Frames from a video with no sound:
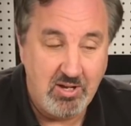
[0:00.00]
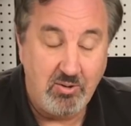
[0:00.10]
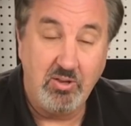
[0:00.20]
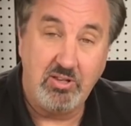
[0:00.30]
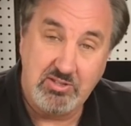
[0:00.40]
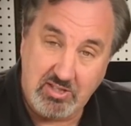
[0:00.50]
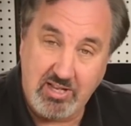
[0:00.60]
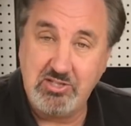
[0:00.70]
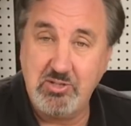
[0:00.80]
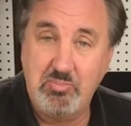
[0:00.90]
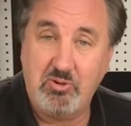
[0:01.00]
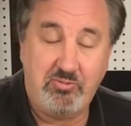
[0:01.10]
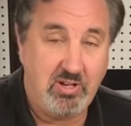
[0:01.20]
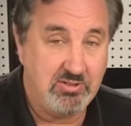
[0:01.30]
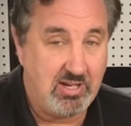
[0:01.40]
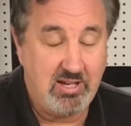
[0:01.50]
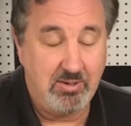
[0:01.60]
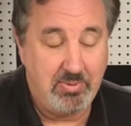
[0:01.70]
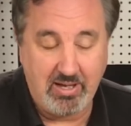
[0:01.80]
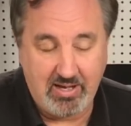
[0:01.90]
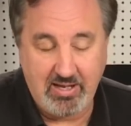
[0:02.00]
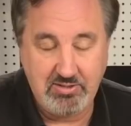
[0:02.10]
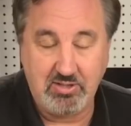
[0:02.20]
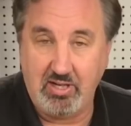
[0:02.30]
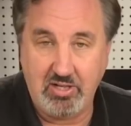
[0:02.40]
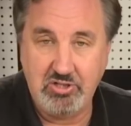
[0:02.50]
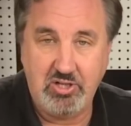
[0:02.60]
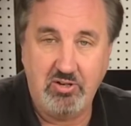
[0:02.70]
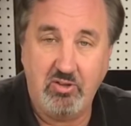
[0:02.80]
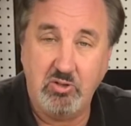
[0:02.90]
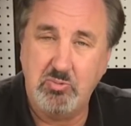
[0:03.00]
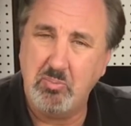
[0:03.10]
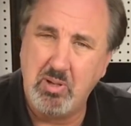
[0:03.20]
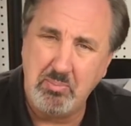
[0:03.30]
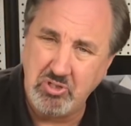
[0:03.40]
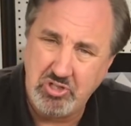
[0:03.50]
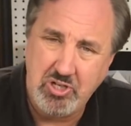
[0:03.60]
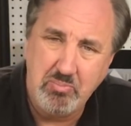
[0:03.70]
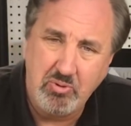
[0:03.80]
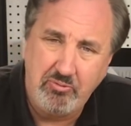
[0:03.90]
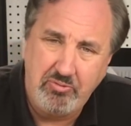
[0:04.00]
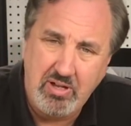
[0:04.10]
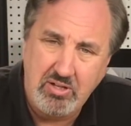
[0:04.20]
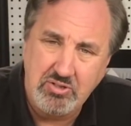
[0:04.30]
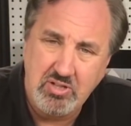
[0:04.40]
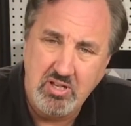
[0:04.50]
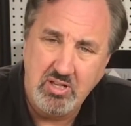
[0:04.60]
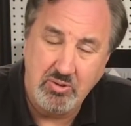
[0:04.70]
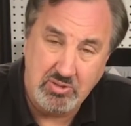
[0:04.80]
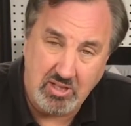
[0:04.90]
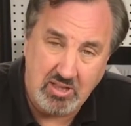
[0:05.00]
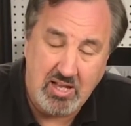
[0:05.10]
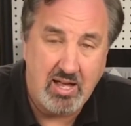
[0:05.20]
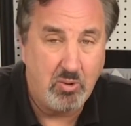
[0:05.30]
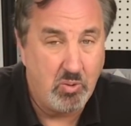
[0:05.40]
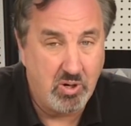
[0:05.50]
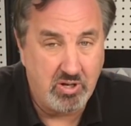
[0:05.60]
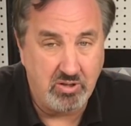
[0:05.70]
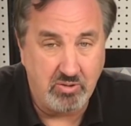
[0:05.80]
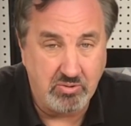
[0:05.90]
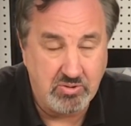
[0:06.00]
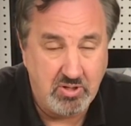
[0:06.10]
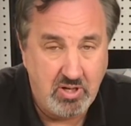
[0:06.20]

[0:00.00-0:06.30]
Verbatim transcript: Well, the slicing profiles I can get back easily, I share those, but my machine profiles, there was a lot of work in those.